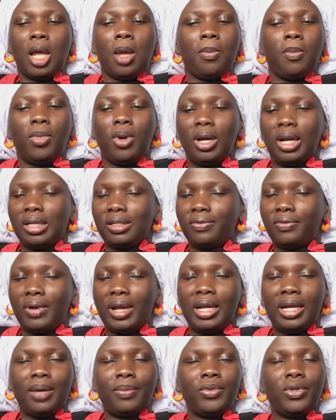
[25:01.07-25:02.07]
but that's
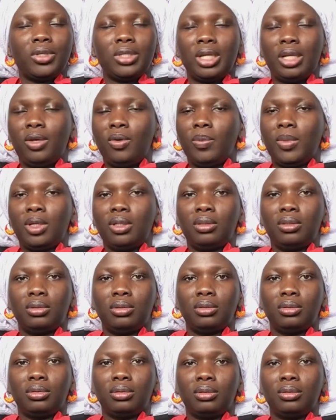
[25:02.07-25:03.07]
fine. I'm just a human.
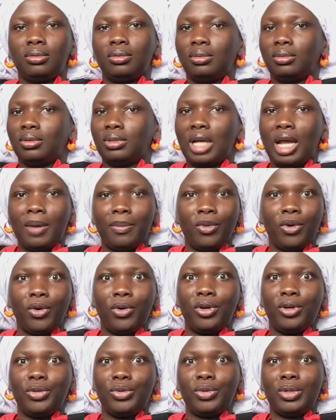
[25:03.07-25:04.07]
I'm not
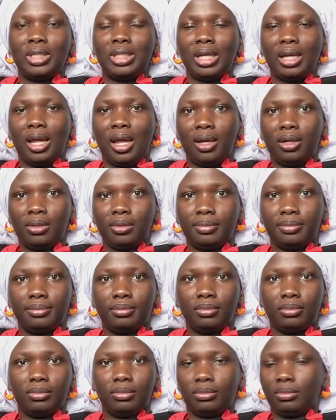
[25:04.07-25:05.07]
gonna do this again.
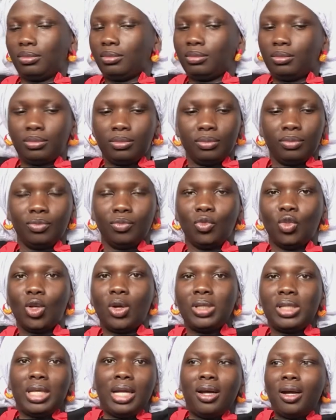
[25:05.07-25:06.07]
Don't
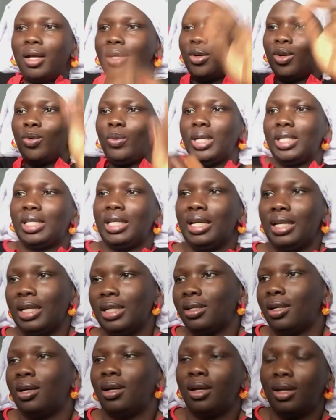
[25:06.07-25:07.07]
say, you always say this.
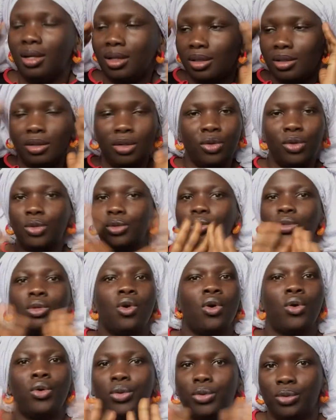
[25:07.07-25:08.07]

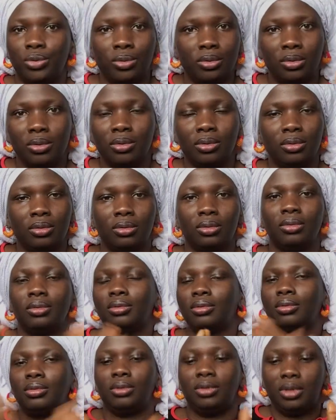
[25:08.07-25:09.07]
No.
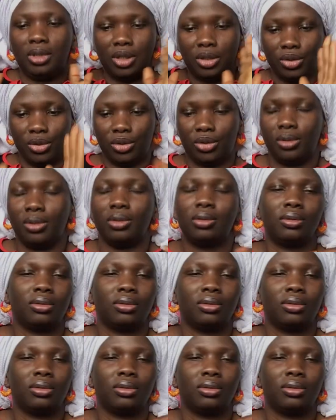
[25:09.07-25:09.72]
Just,